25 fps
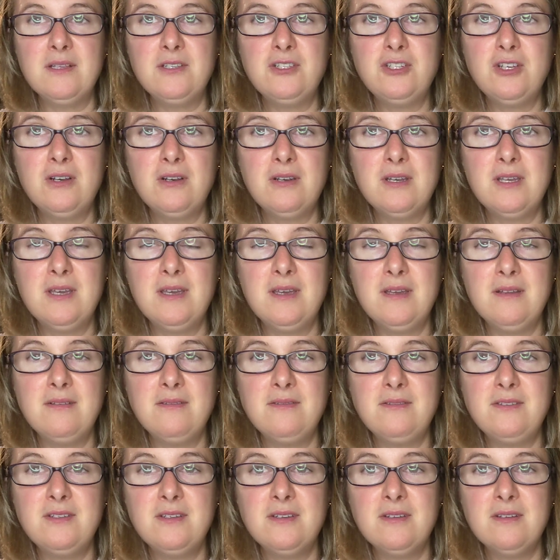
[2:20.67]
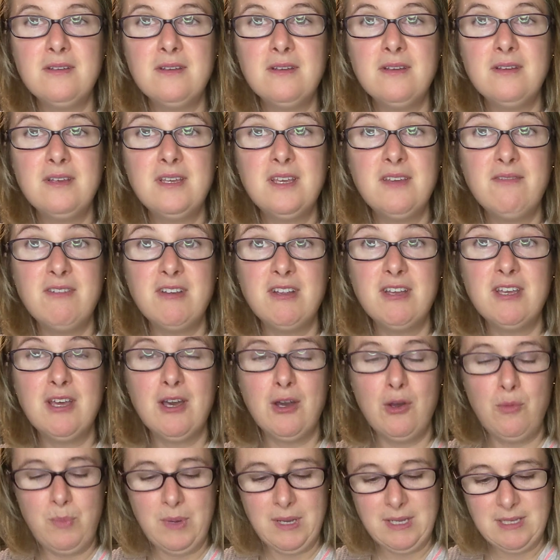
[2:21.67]
chunky and give it a
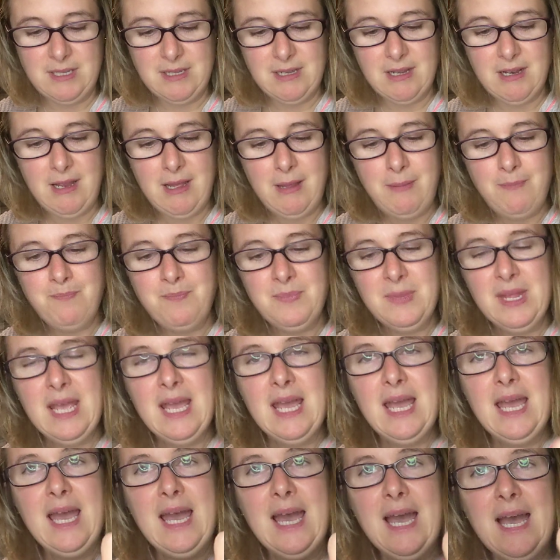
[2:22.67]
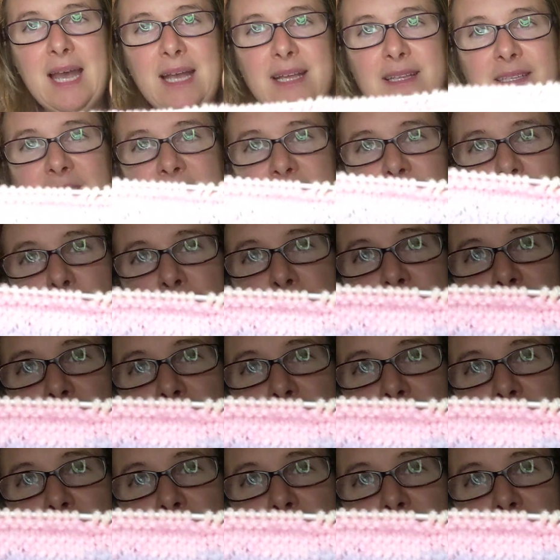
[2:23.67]
go, basically. And so